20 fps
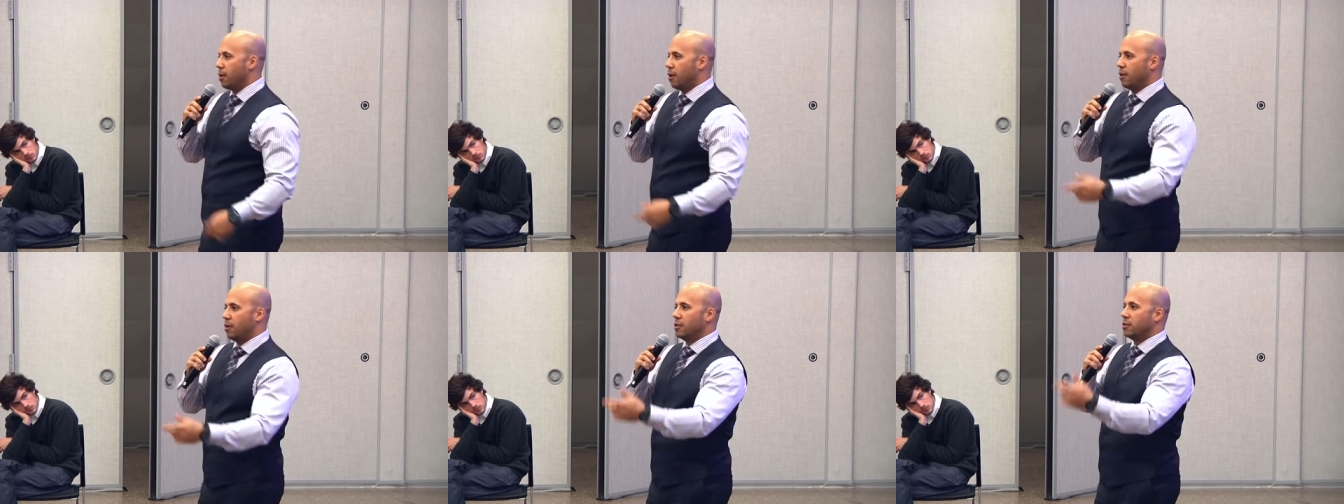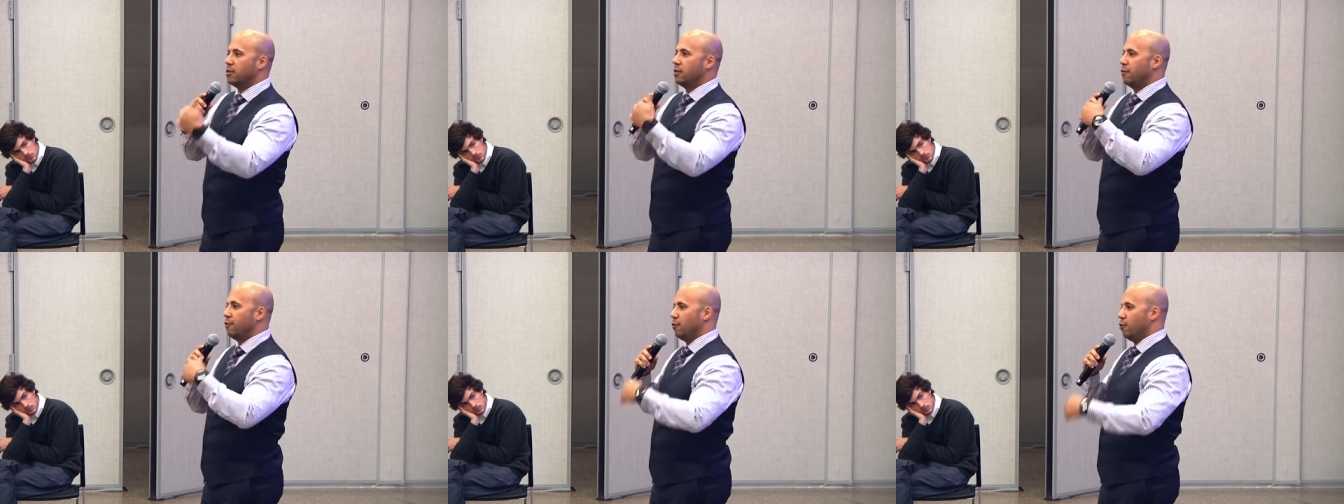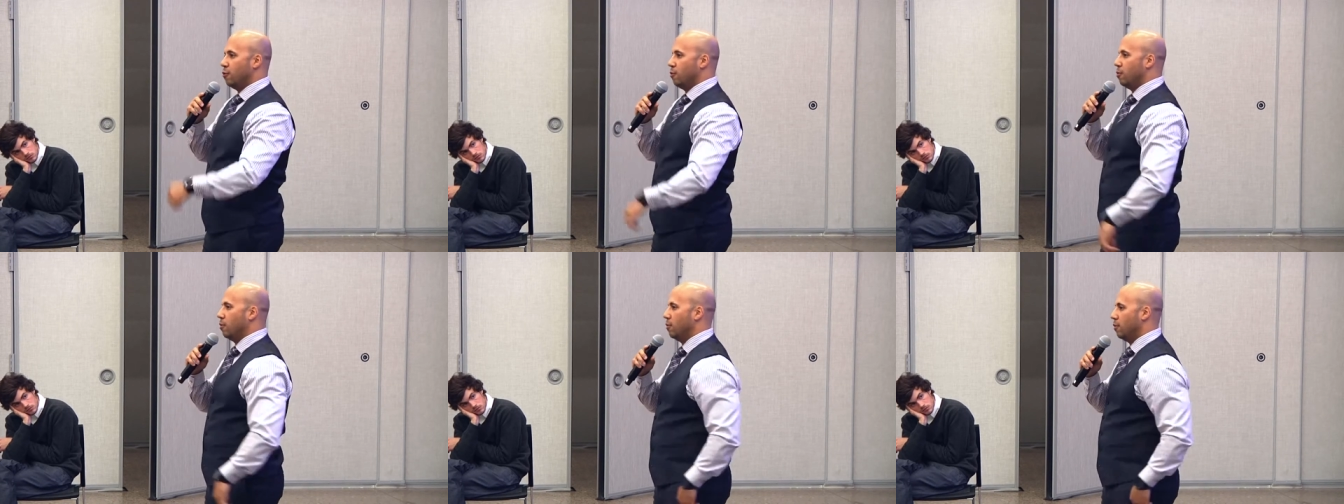parent and see if
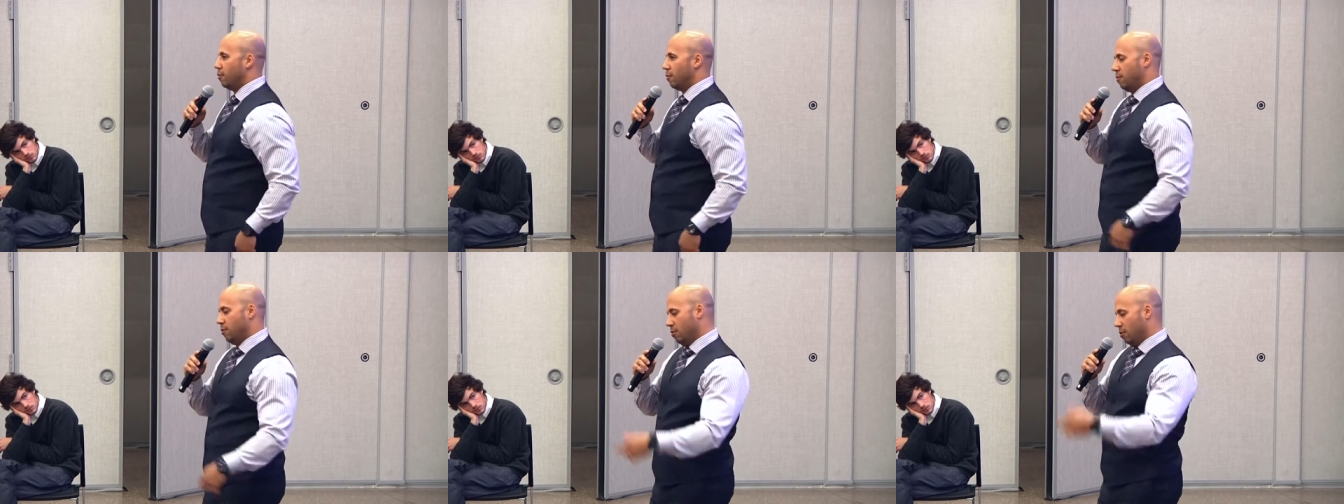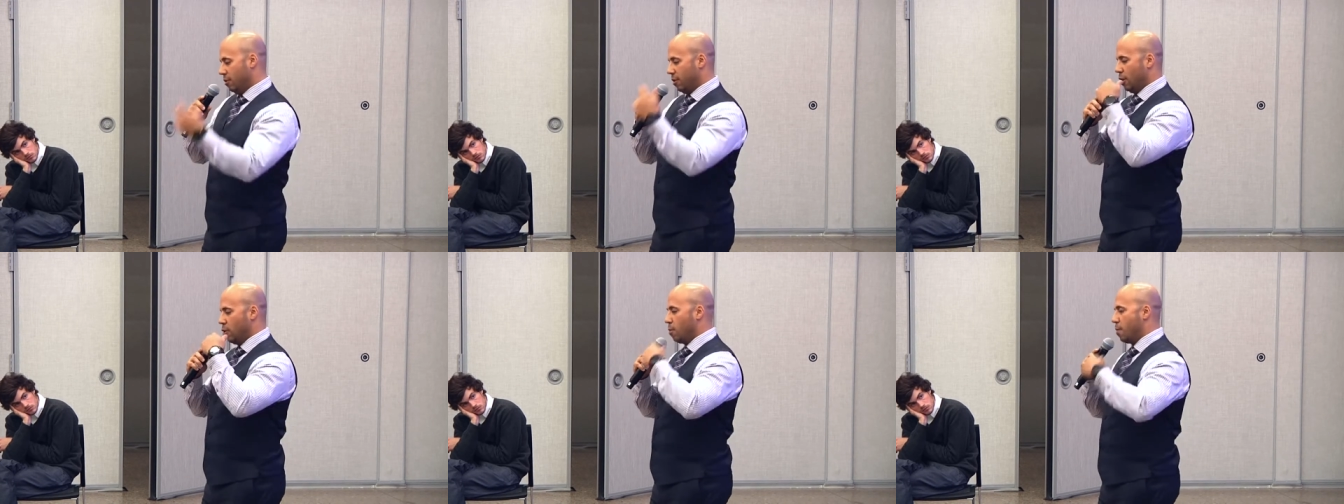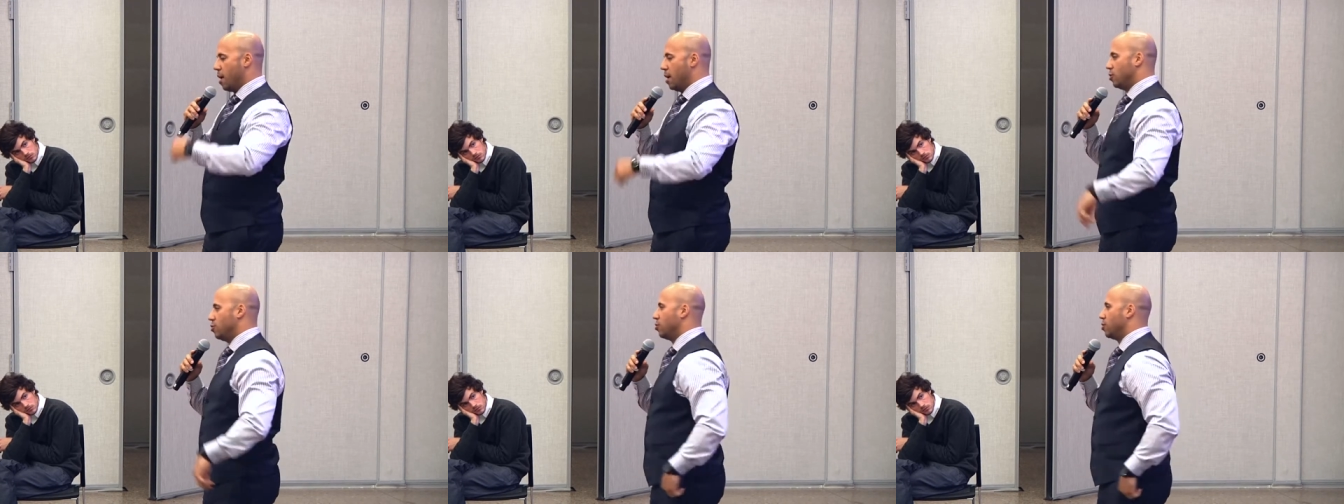you don't, if, you know, they don't
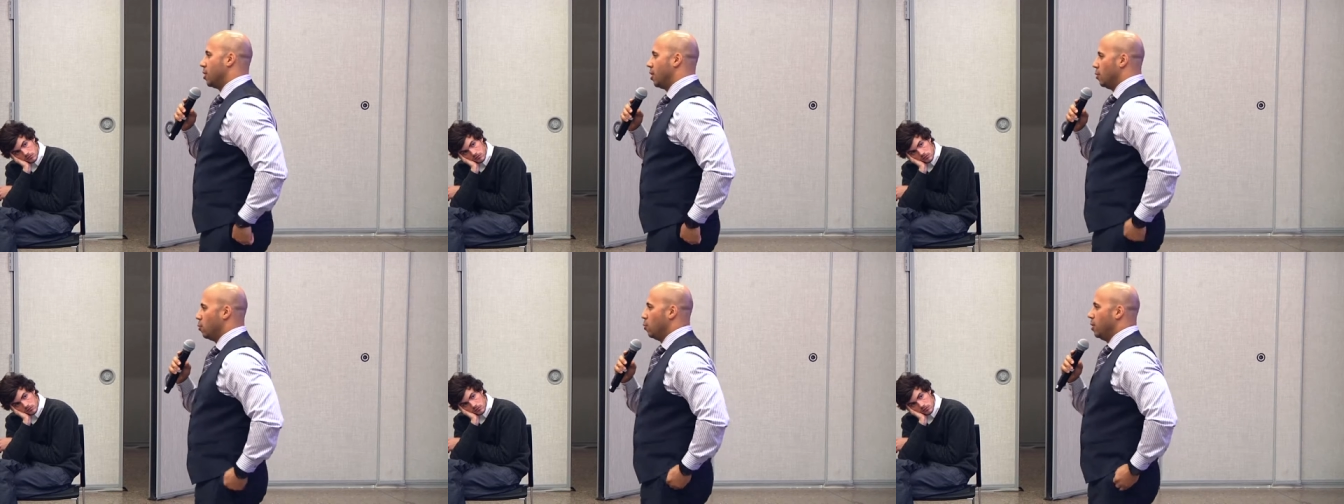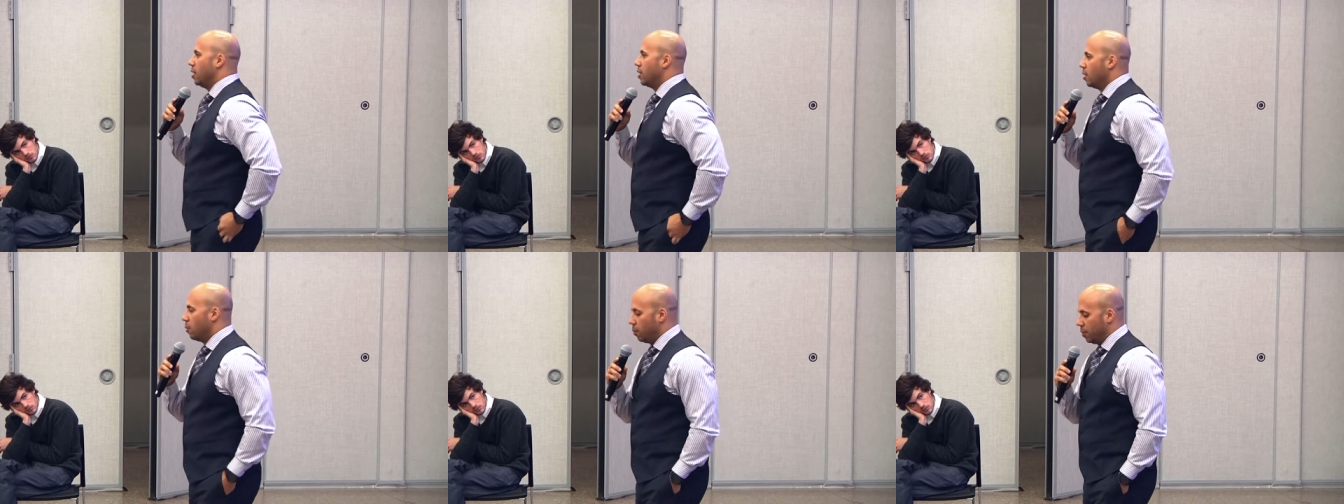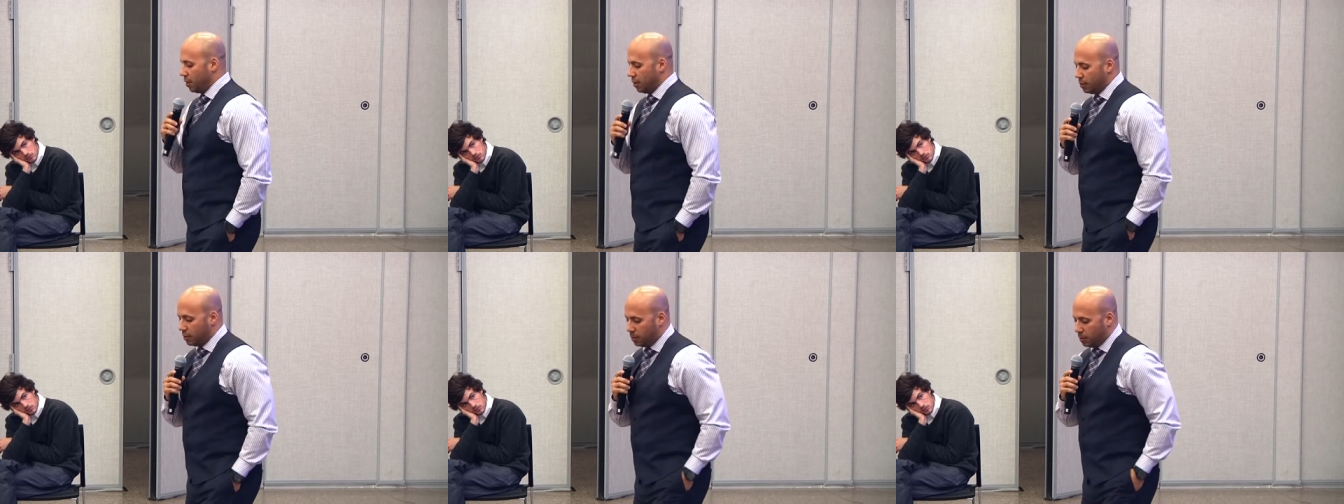mind you staying the weekend
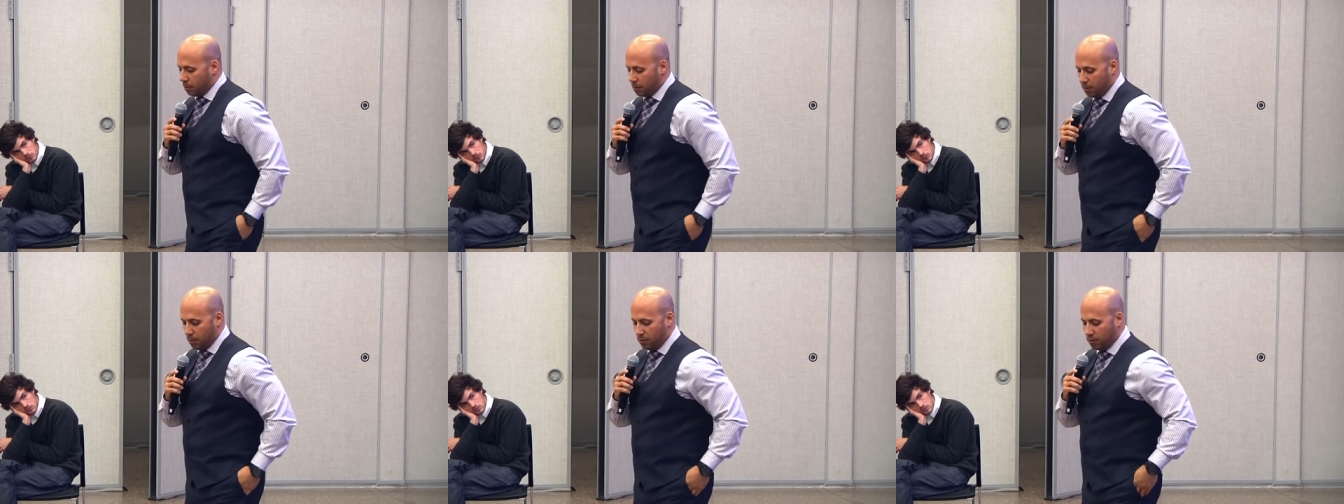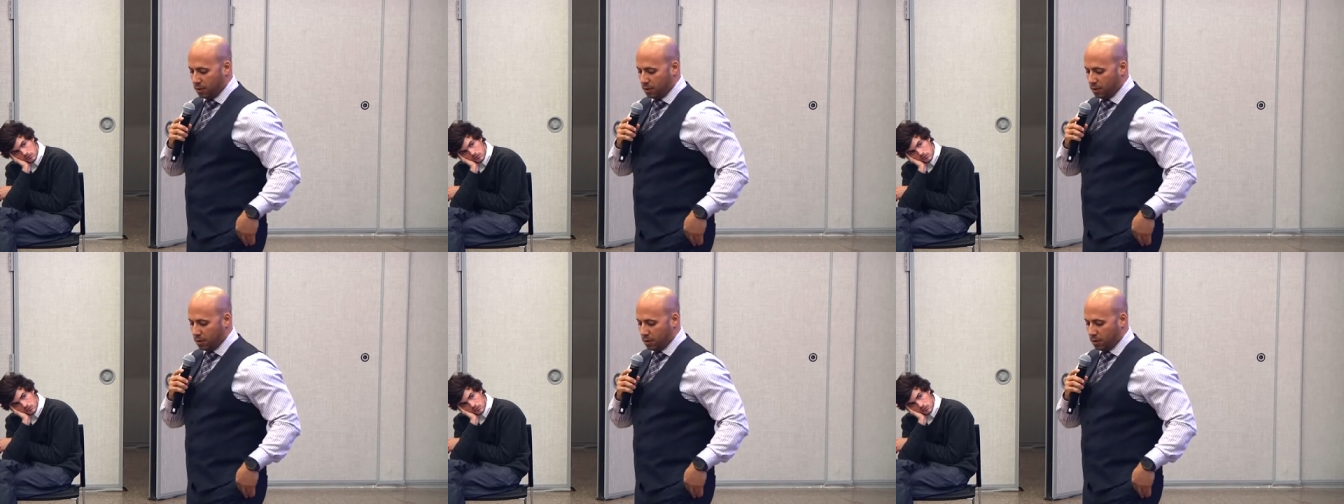with us." So he